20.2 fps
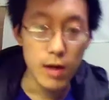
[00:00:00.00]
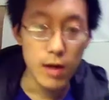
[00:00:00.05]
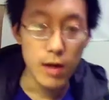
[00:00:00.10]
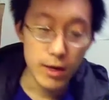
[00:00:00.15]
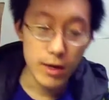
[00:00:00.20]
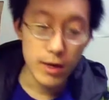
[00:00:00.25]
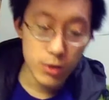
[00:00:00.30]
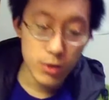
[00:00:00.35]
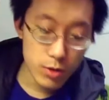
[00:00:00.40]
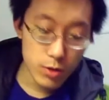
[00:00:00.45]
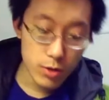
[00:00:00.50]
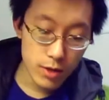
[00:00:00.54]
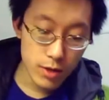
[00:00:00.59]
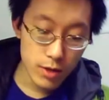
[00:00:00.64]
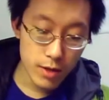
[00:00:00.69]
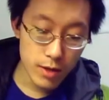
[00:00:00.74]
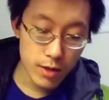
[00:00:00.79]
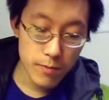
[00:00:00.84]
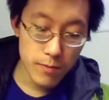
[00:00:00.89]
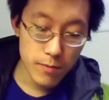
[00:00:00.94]
I could
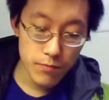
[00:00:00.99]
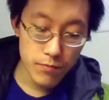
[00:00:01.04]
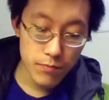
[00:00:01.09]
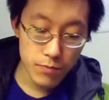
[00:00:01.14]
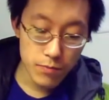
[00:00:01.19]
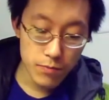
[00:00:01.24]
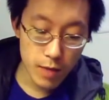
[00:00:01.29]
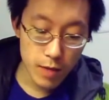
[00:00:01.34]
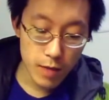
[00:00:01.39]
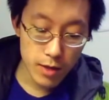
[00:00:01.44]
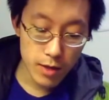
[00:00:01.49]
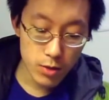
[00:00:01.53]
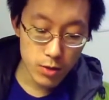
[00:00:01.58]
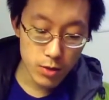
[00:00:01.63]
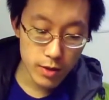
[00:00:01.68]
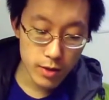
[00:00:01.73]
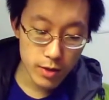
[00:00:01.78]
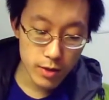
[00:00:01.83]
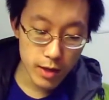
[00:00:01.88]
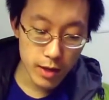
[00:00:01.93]
only
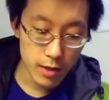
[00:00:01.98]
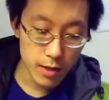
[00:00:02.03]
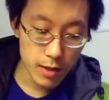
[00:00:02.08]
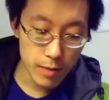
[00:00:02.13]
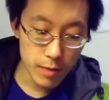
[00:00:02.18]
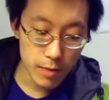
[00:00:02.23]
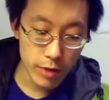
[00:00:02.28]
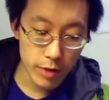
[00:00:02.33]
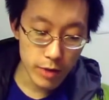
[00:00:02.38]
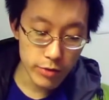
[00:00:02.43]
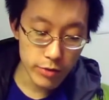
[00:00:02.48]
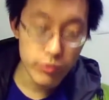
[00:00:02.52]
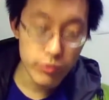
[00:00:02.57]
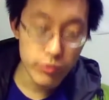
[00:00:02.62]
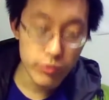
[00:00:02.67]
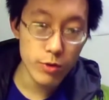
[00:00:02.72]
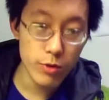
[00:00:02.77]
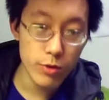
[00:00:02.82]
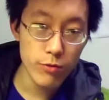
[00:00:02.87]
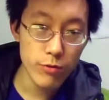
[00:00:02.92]
get about a
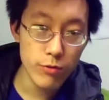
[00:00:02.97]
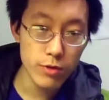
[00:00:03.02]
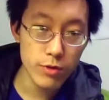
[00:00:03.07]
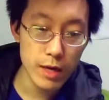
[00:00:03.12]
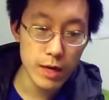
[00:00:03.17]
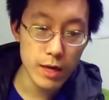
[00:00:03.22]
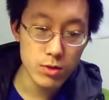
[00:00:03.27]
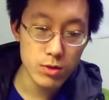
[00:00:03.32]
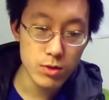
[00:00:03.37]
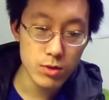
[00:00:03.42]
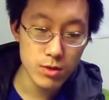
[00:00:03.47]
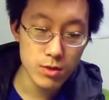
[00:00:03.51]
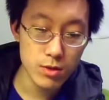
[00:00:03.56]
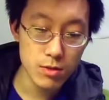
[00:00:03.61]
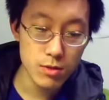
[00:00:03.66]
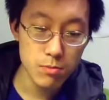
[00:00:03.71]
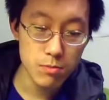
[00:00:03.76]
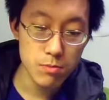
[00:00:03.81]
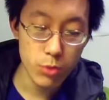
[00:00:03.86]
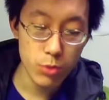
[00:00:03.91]
3 or 4
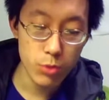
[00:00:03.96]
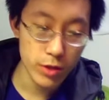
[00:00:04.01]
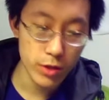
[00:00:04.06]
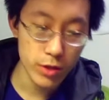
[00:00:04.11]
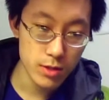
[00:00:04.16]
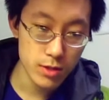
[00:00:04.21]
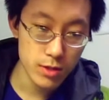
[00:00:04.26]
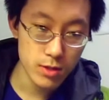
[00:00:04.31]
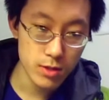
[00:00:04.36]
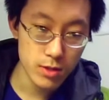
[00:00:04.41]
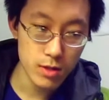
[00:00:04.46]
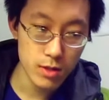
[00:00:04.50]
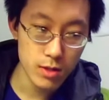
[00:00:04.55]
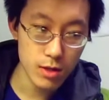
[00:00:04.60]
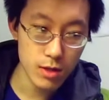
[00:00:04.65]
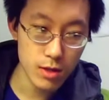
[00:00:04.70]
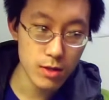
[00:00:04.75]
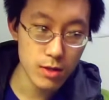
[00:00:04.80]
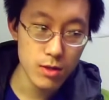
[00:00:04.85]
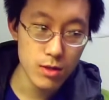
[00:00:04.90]
thousand points
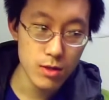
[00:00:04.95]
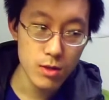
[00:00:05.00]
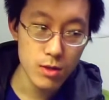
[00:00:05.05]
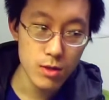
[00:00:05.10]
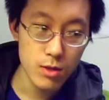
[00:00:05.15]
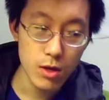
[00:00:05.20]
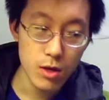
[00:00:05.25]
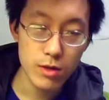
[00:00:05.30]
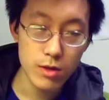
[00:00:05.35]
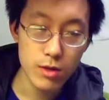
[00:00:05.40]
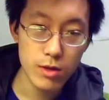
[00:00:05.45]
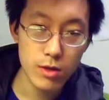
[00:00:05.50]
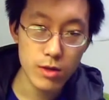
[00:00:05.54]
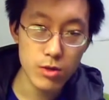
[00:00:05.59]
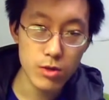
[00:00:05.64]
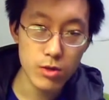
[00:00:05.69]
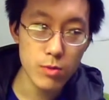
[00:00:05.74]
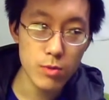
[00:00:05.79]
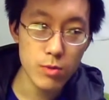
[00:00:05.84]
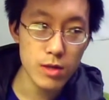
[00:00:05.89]
on
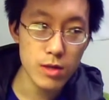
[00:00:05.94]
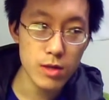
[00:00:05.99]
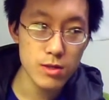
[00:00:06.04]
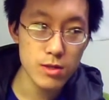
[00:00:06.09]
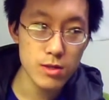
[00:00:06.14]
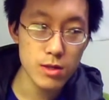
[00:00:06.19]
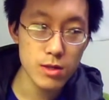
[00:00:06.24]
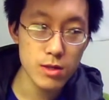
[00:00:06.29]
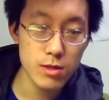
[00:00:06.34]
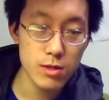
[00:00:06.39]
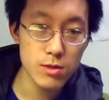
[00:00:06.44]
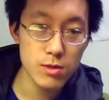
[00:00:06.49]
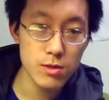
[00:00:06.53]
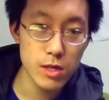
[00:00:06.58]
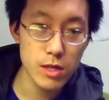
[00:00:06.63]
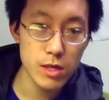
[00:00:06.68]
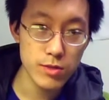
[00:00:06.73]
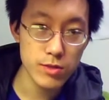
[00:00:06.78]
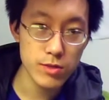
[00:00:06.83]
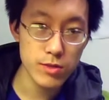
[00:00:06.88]
the lumosity
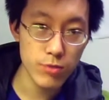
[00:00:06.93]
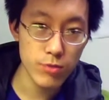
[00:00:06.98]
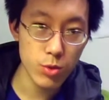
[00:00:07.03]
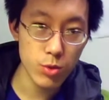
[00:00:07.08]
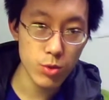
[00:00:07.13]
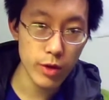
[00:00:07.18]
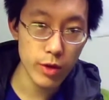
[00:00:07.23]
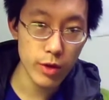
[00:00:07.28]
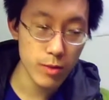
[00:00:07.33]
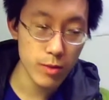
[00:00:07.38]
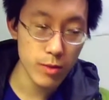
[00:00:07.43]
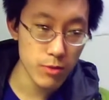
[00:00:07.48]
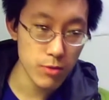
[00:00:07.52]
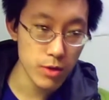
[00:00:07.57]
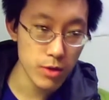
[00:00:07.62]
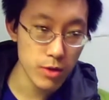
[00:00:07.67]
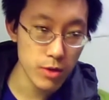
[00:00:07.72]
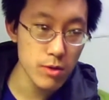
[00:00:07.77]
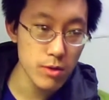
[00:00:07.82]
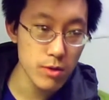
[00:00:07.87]
test for working
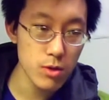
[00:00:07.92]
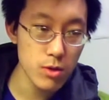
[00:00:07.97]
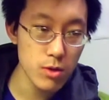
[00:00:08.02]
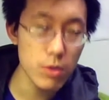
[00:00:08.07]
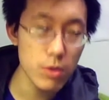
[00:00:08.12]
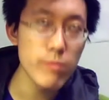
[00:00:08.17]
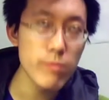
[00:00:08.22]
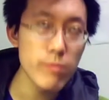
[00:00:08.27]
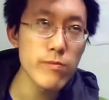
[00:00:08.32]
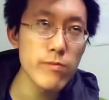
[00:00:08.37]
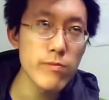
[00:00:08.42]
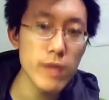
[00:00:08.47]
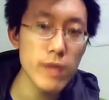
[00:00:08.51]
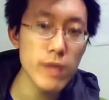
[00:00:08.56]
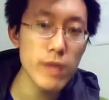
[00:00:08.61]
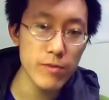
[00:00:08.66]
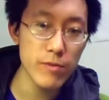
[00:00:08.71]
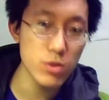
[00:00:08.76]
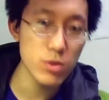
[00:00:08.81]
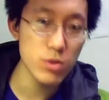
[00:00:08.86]
memory, or
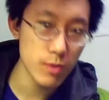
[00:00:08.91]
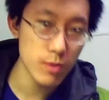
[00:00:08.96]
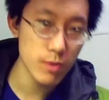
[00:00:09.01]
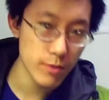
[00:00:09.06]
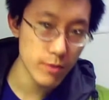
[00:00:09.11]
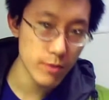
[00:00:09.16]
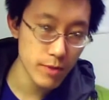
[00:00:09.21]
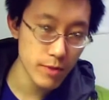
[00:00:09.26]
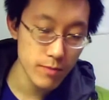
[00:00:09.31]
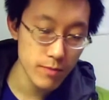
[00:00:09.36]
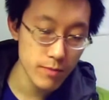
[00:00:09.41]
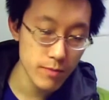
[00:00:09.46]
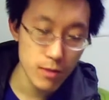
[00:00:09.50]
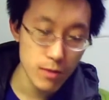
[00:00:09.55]
yeah, visual memory.